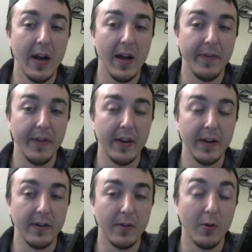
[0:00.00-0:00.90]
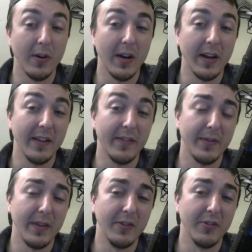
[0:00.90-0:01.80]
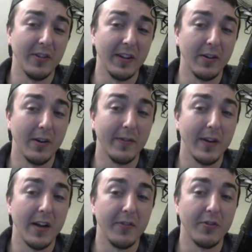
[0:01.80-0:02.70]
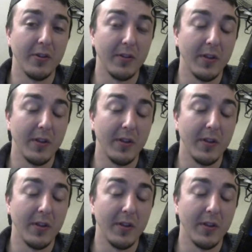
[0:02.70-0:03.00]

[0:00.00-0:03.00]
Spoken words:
and then, or I guess they'd just link off Construct.